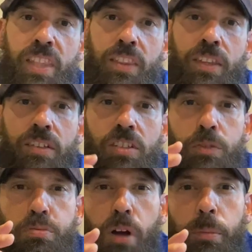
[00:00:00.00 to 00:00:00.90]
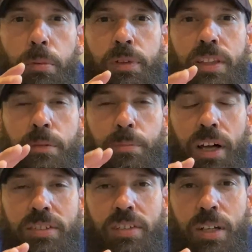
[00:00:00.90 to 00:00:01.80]
This is probably the
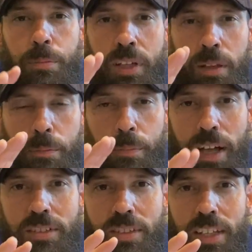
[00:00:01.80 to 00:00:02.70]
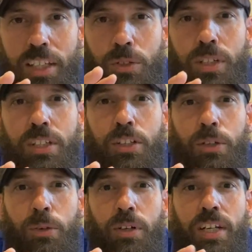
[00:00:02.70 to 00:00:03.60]
best tip and the best thing you can
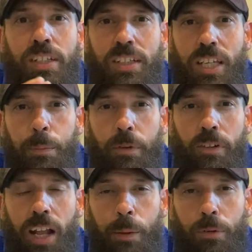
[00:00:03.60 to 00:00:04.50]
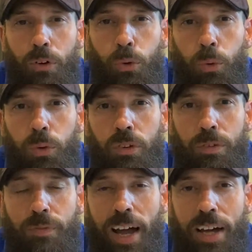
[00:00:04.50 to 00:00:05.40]
do to keep your camper cooler
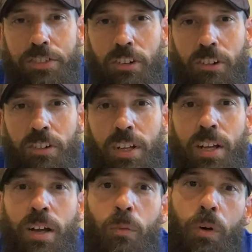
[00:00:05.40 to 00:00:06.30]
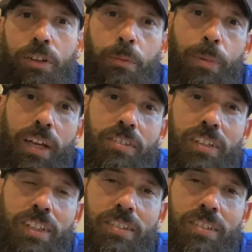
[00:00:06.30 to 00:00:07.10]
faster. What you're basically